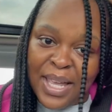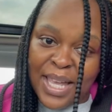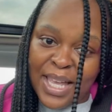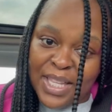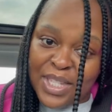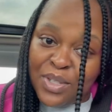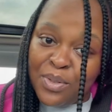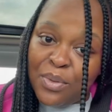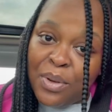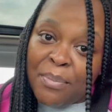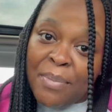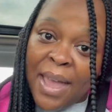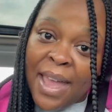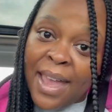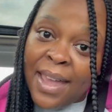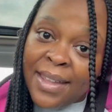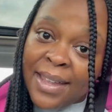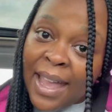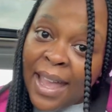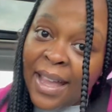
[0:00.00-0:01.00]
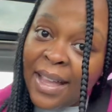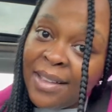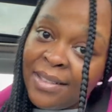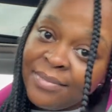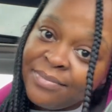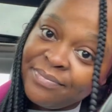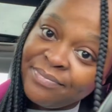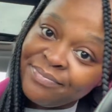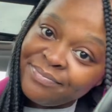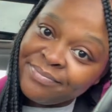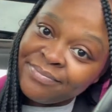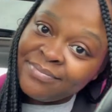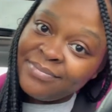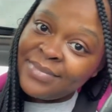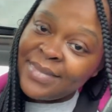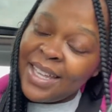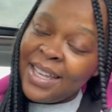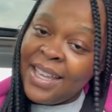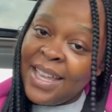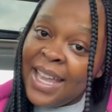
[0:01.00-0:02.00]
into a bad day?
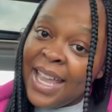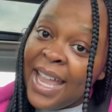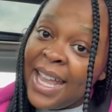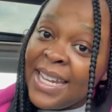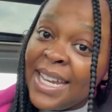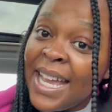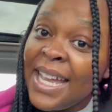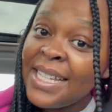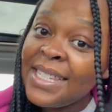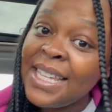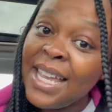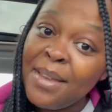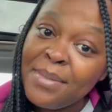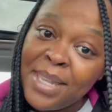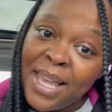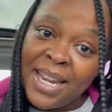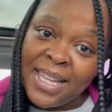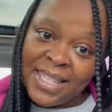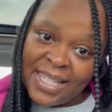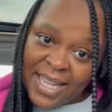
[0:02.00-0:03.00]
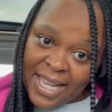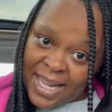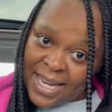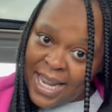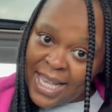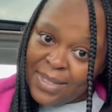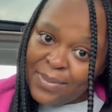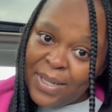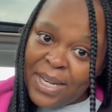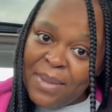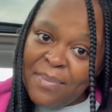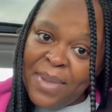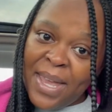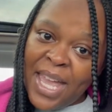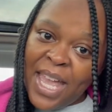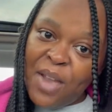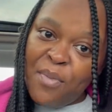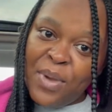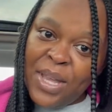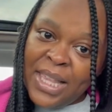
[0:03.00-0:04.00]
And nine times out of ten, that's what it
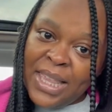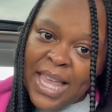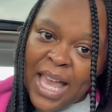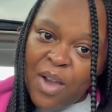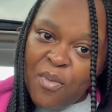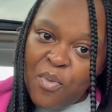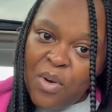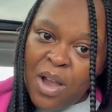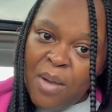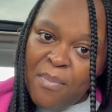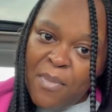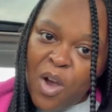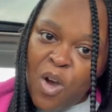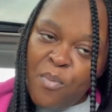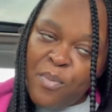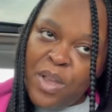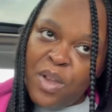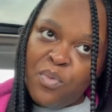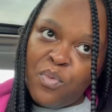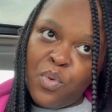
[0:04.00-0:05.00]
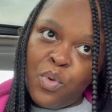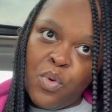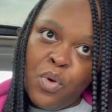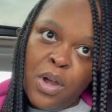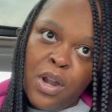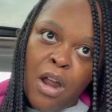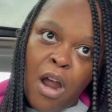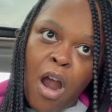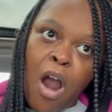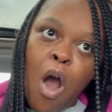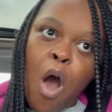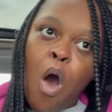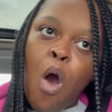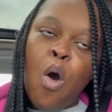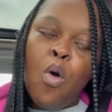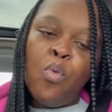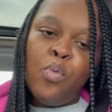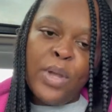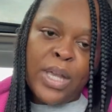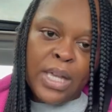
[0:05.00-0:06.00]
be. We let one moment ruin our
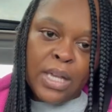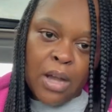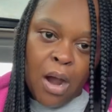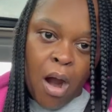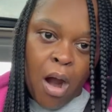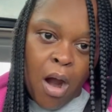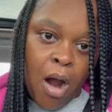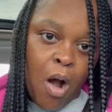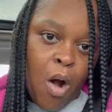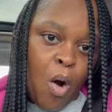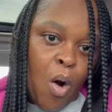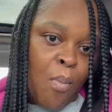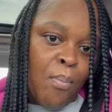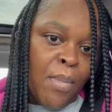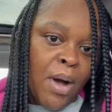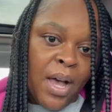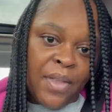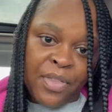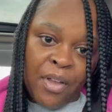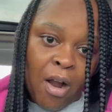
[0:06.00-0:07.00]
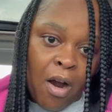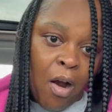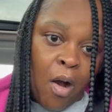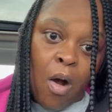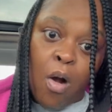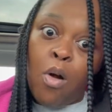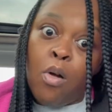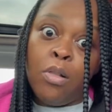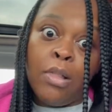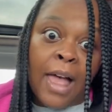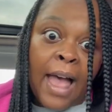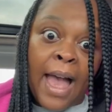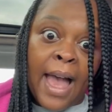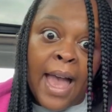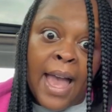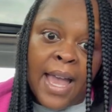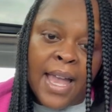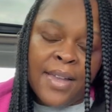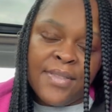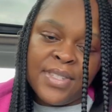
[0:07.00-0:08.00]
whole week, our whole month, our whole
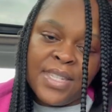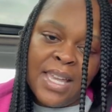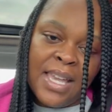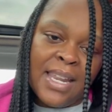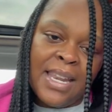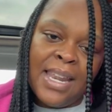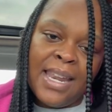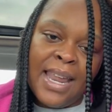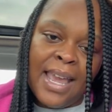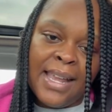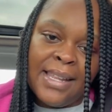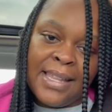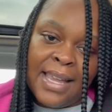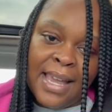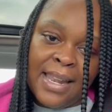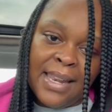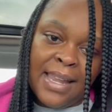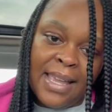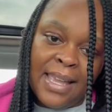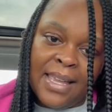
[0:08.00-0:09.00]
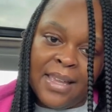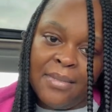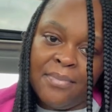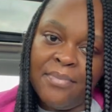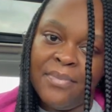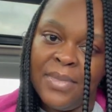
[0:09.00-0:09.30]
lives. And it ain't that deep.